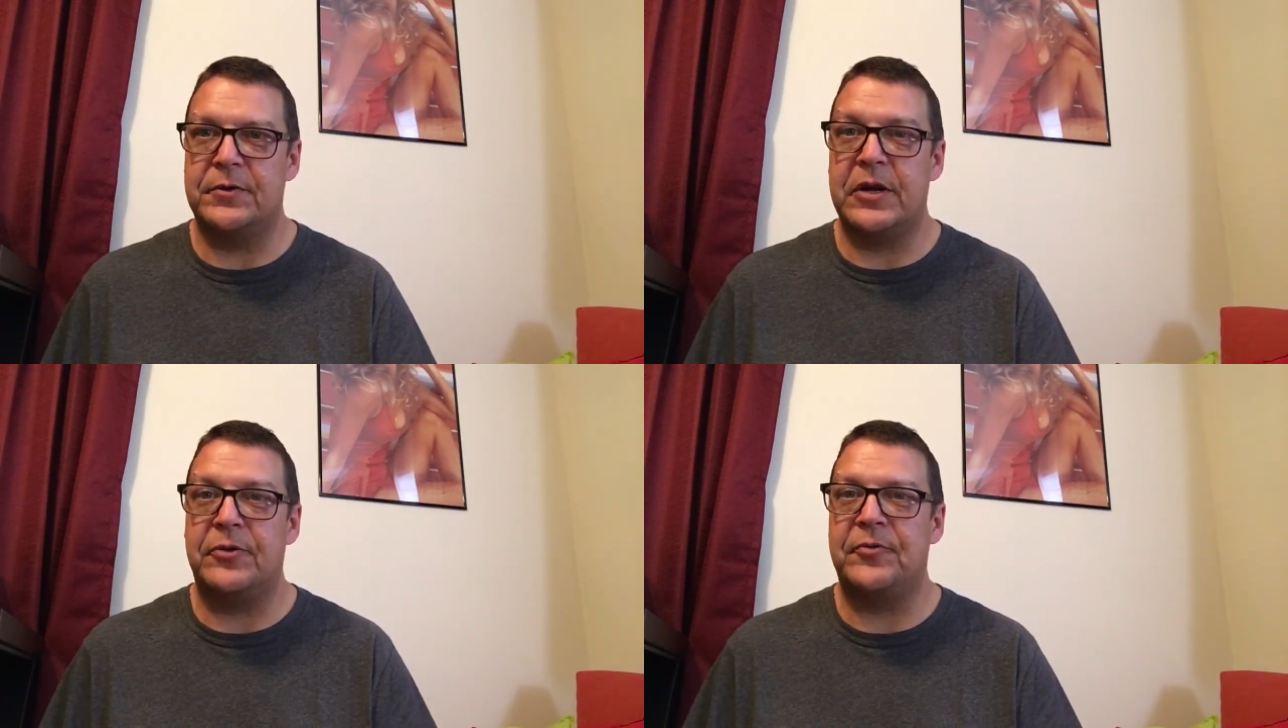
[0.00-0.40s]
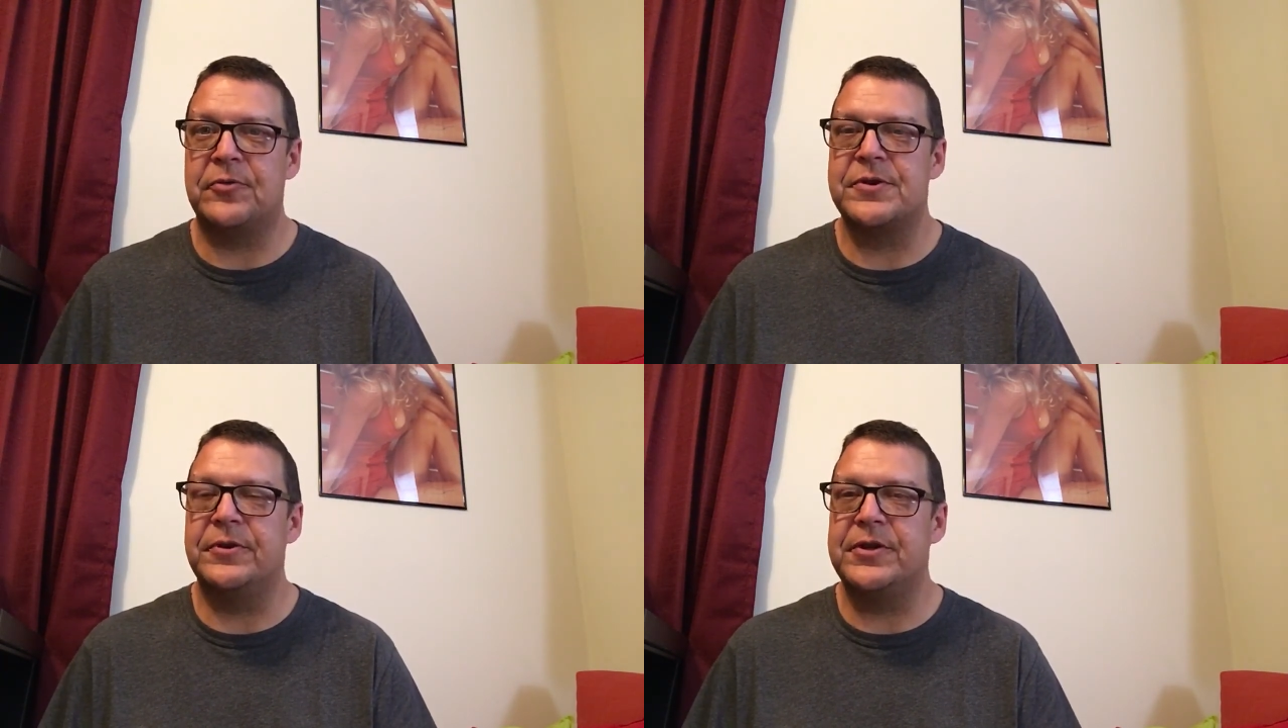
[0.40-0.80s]
Now,
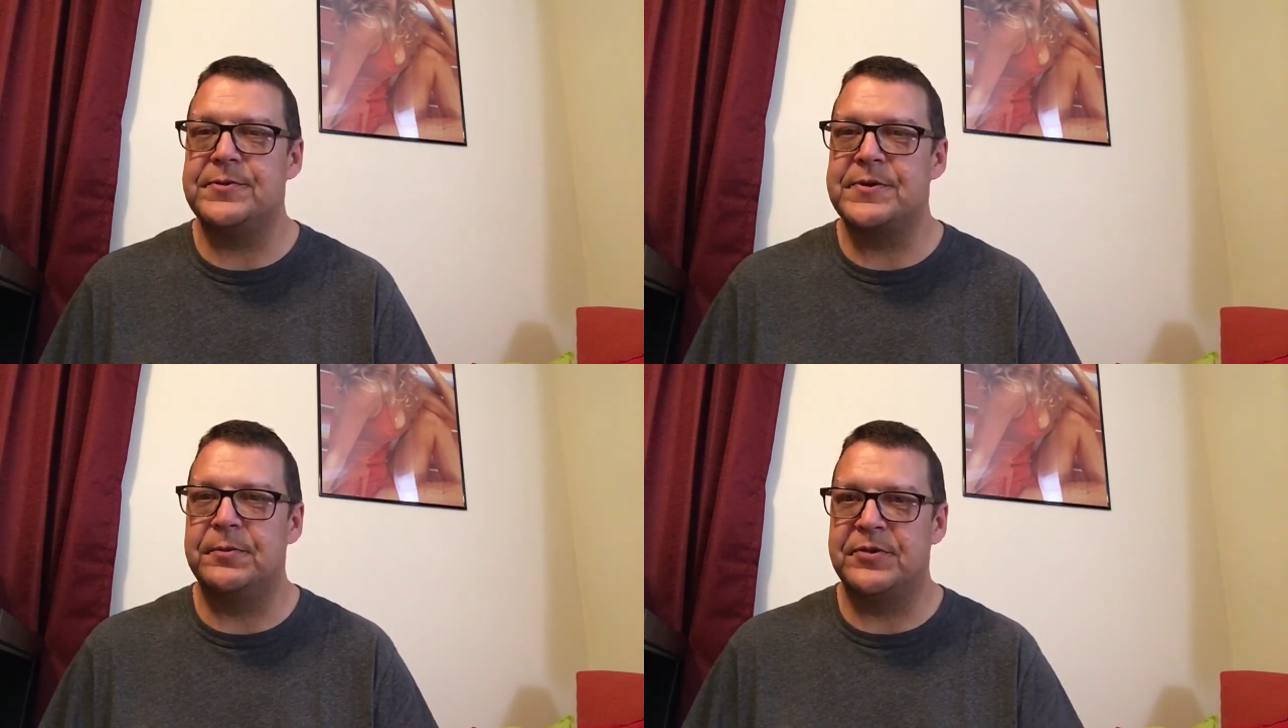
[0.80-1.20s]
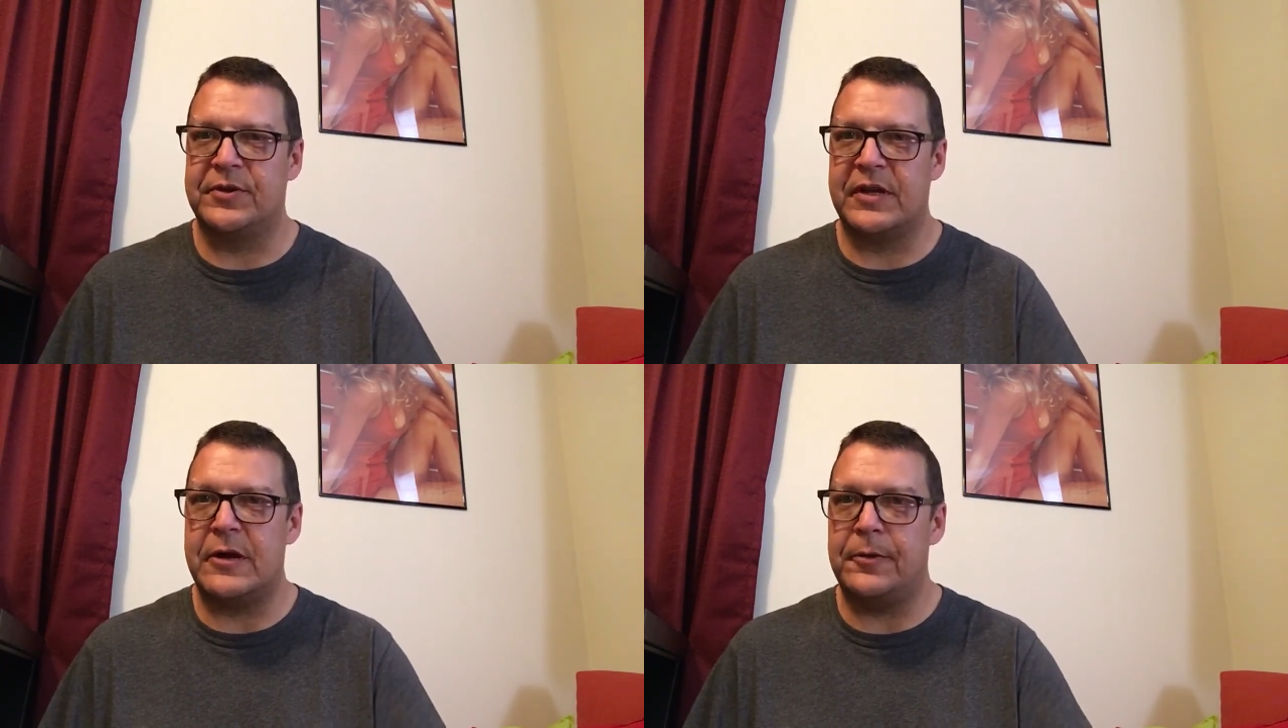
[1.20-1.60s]
unfortunately, YouTube took
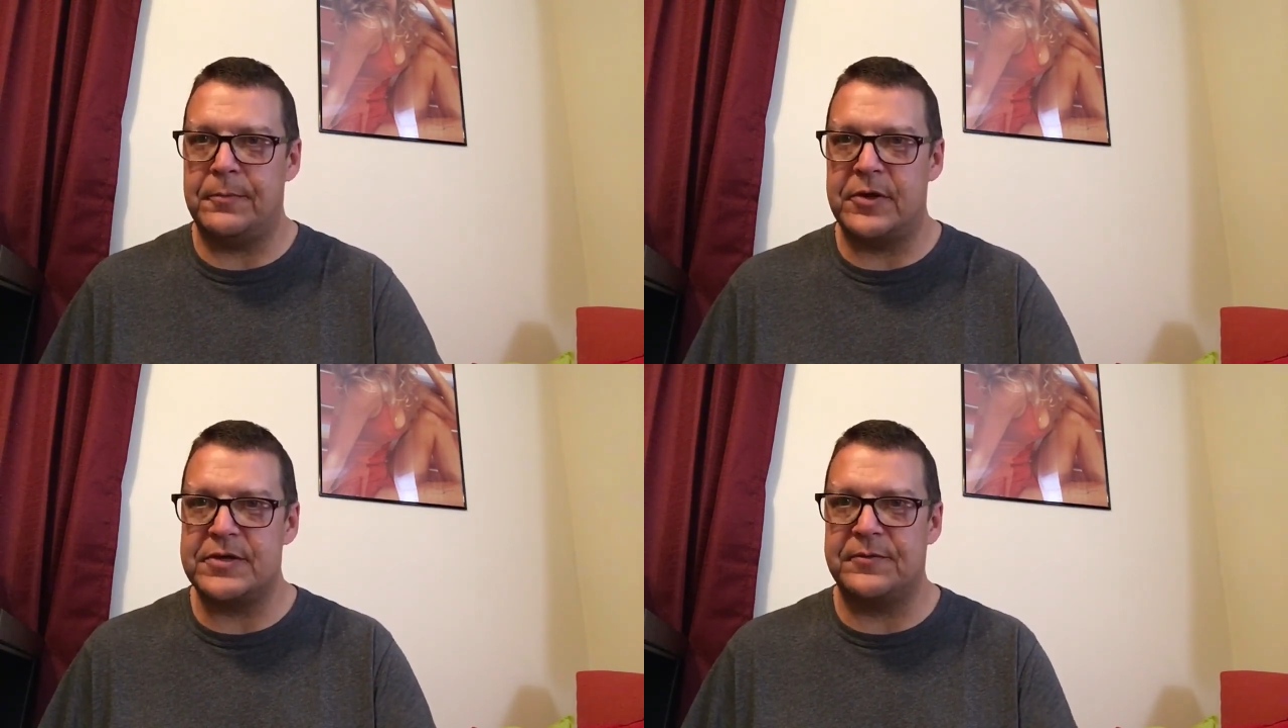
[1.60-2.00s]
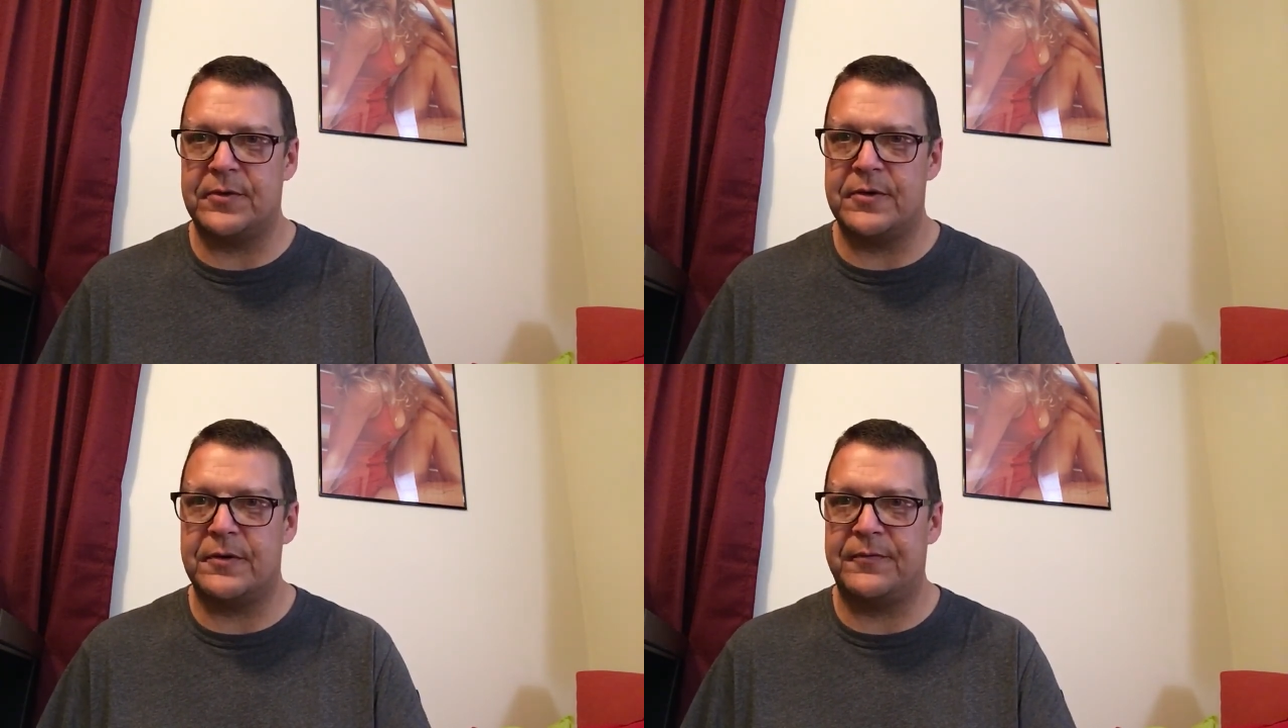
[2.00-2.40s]
down a bunch of
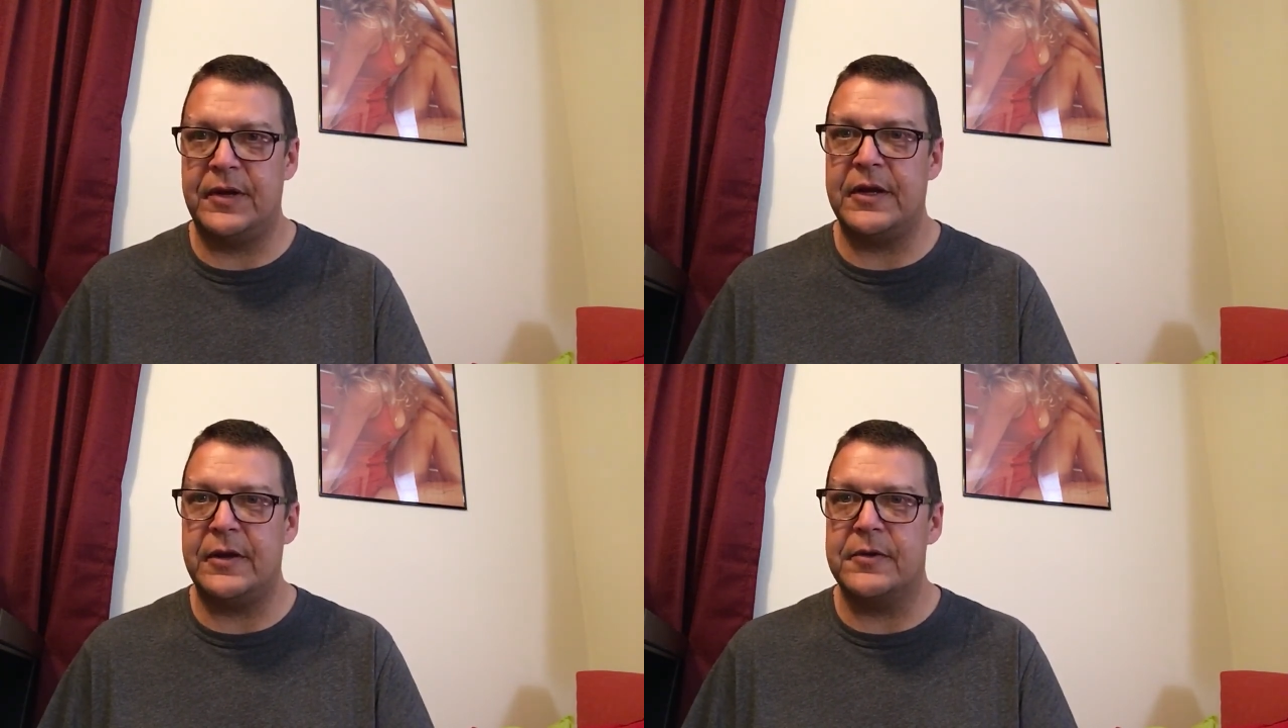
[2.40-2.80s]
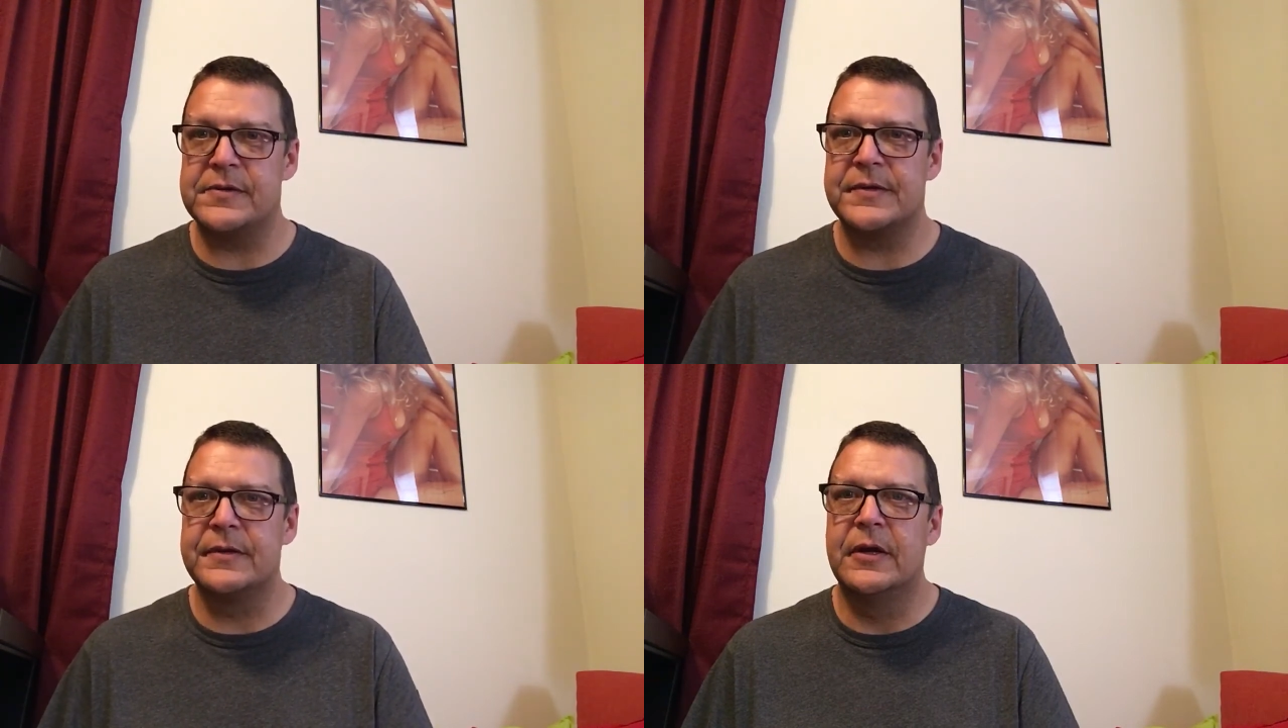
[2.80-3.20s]
her videos,